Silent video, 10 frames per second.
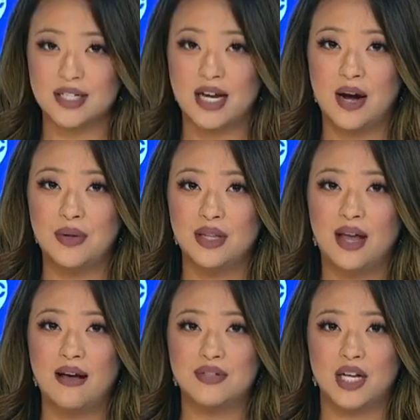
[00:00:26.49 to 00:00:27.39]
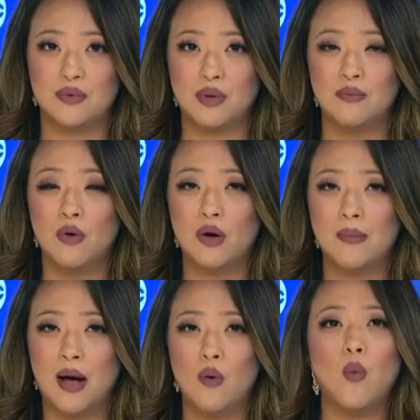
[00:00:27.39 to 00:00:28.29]
now in the Live Center with more
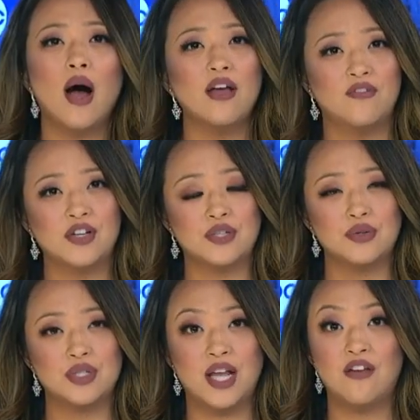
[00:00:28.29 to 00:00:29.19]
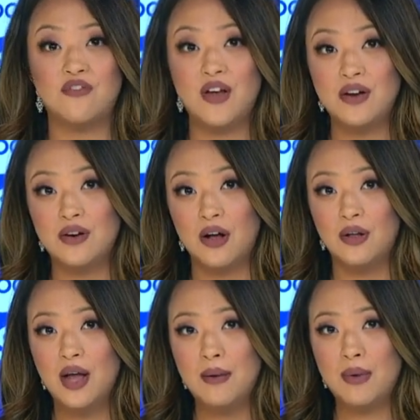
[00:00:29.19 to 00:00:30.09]
about why officials say
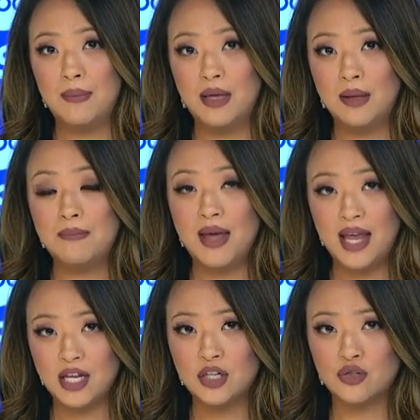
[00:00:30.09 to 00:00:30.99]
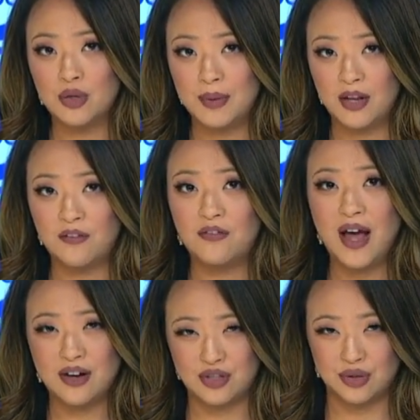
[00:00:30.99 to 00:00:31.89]
fentanyl may be the main contributing
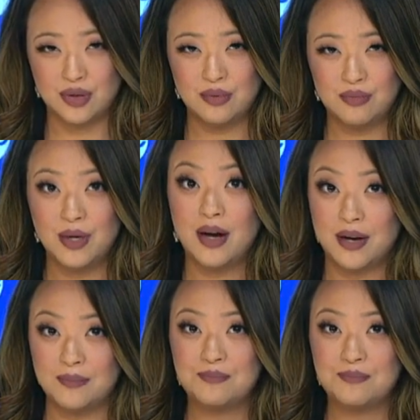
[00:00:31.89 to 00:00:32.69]
factor. Brianna.